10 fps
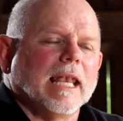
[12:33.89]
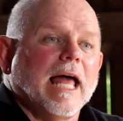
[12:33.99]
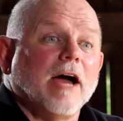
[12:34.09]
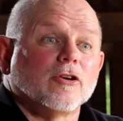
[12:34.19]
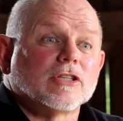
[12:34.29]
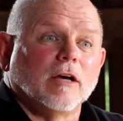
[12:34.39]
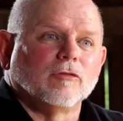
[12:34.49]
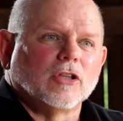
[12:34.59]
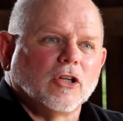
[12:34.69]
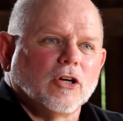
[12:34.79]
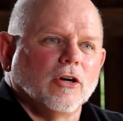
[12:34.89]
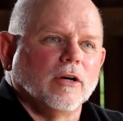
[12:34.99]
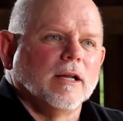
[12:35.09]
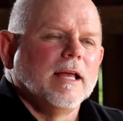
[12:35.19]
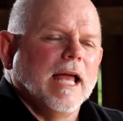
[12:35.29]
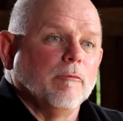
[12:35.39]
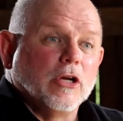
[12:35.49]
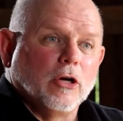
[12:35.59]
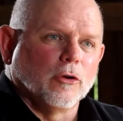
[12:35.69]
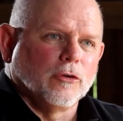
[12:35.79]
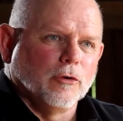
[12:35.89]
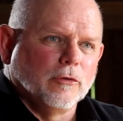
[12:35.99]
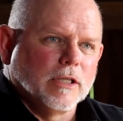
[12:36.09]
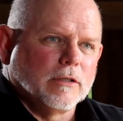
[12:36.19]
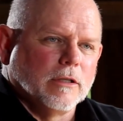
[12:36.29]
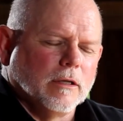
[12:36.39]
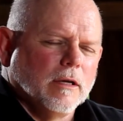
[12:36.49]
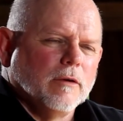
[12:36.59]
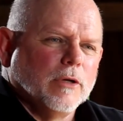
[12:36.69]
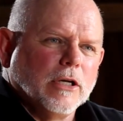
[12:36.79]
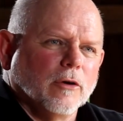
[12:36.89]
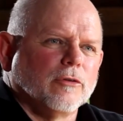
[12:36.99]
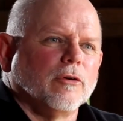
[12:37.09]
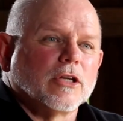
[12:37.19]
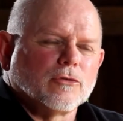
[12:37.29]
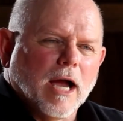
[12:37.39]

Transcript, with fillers: Allow yourself to learn. And when you go through the